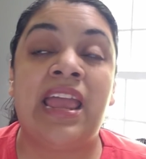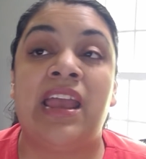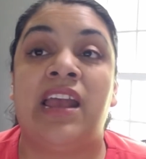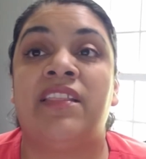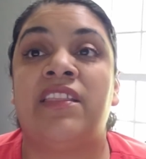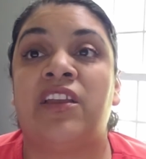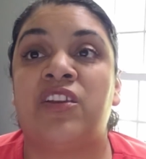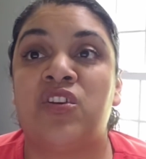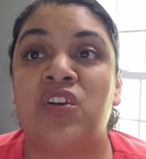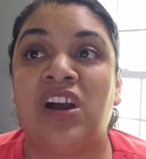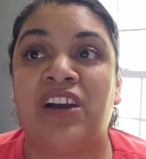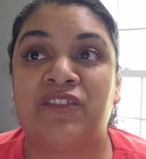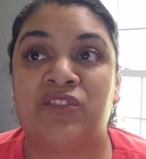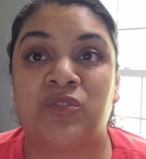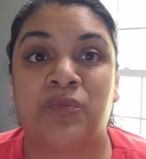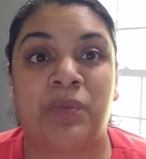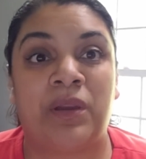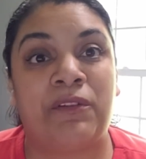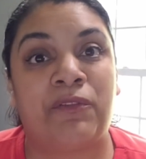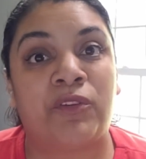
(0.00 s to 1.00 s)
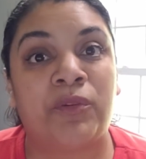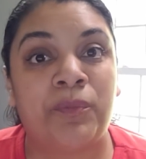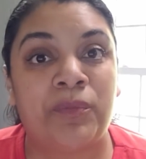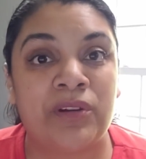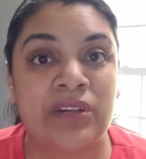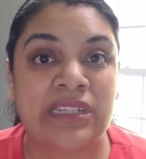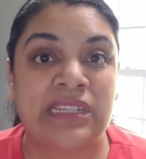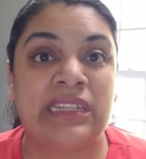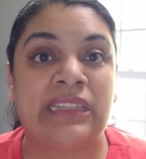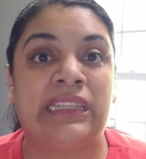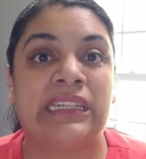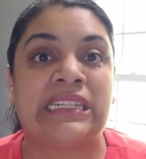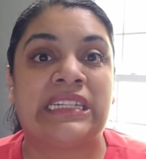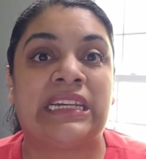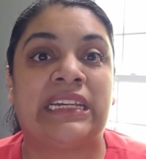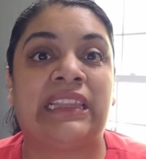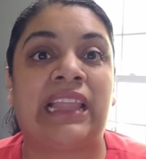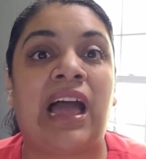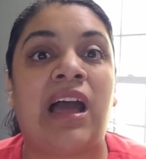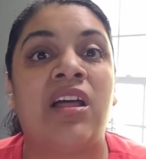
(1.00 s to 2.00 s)
and that you have to pay for books and things
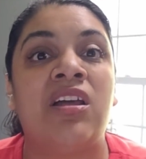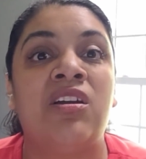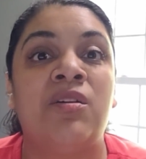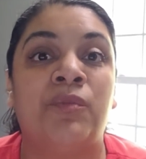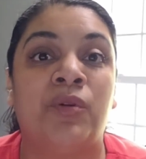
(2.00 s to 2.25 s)
like that.